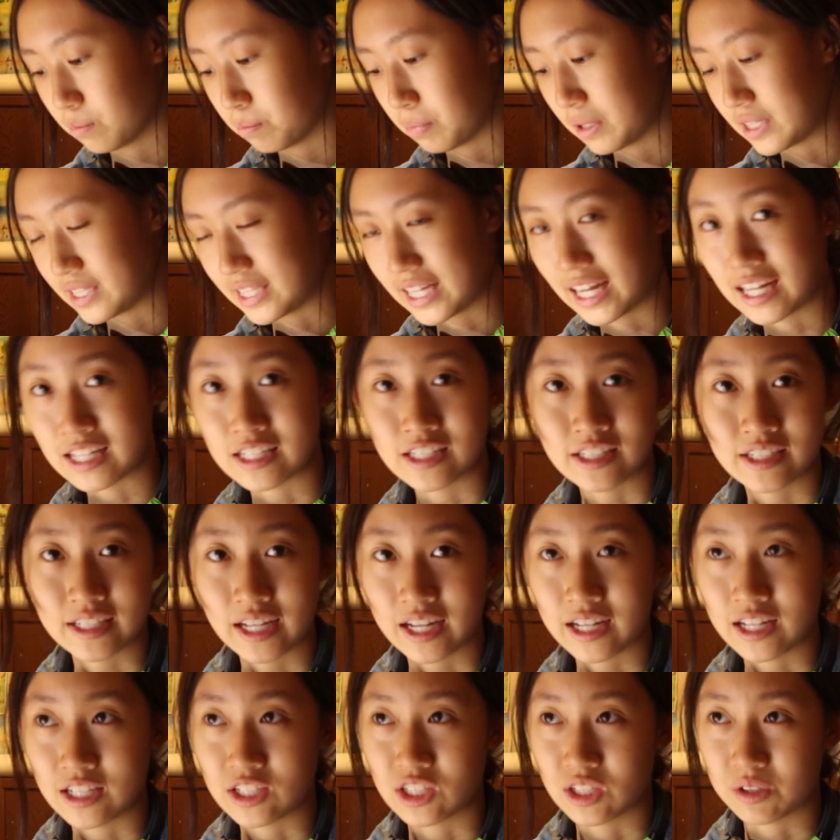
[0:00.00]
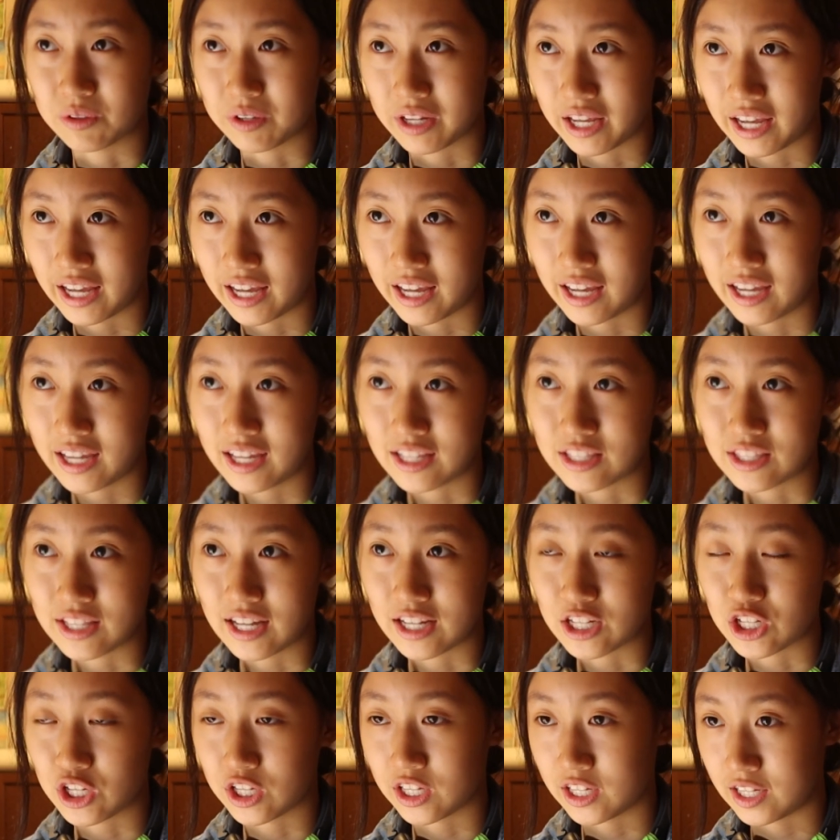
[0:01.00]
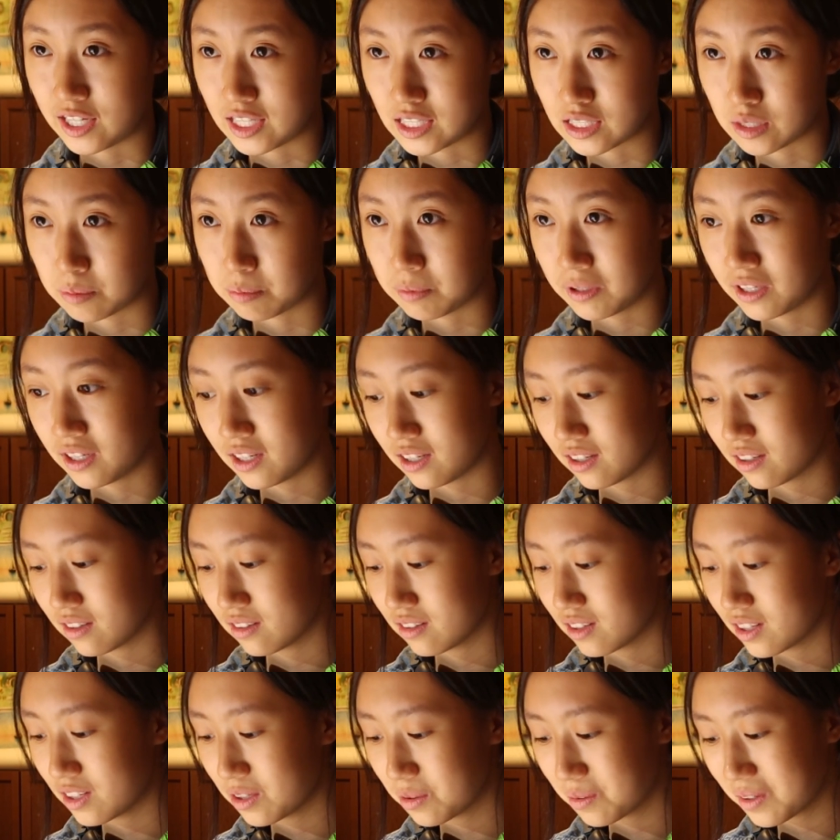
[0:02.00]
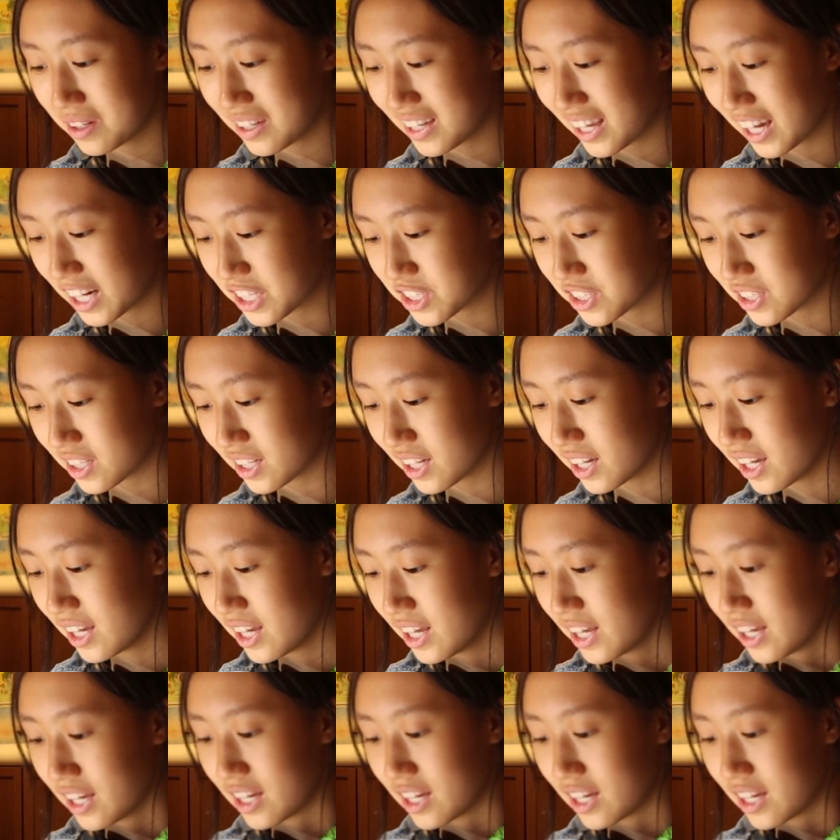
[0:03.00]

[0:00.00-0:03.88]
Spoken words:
pretends that it's okay and that he's being annoying actually.